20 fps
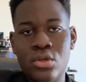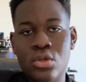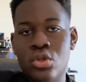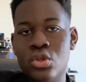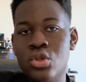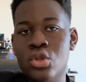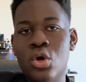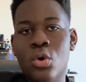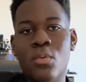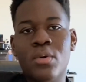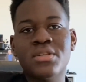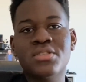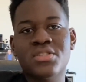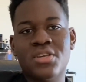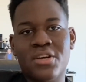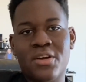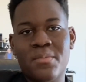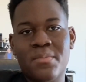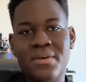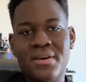no one
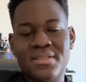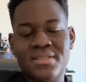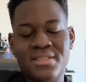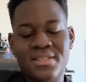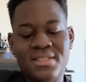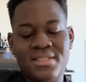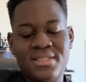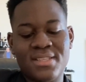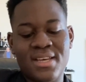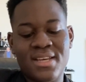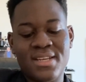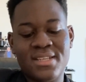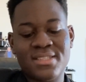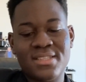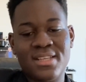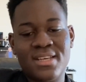talk about this and it's